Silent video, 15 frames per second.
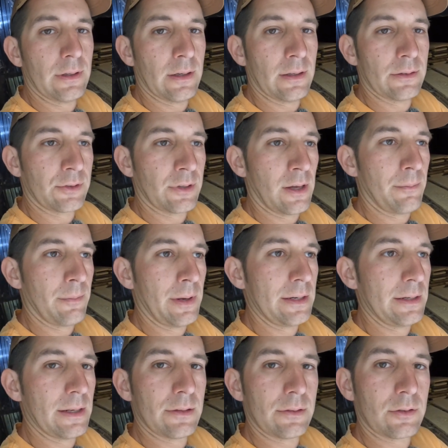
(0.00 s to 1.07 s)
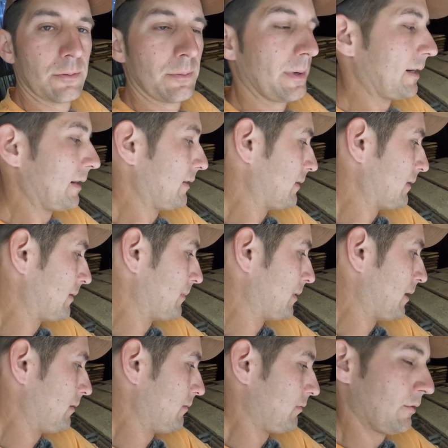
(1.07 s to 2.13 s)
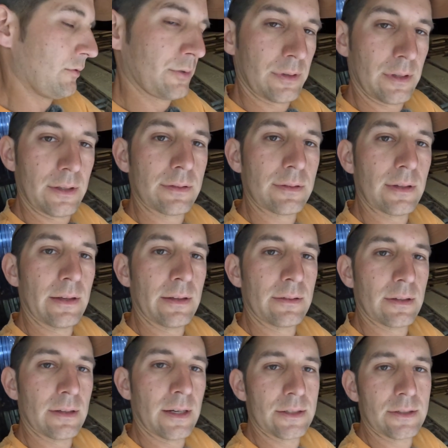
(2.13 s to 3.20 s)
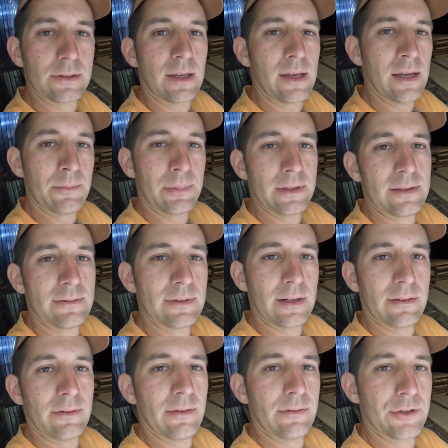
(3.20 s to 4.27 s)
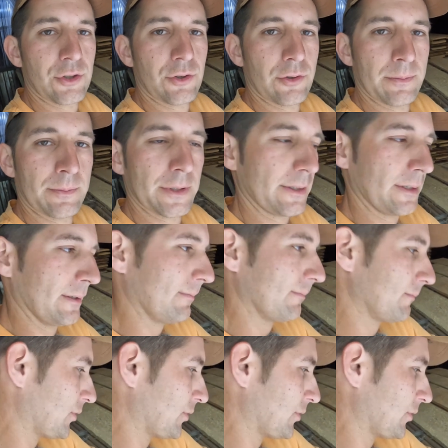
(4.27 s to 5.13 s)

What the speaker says: There's not many days go by that I'm not using these things, and I just can't believe that I've never showed them to you.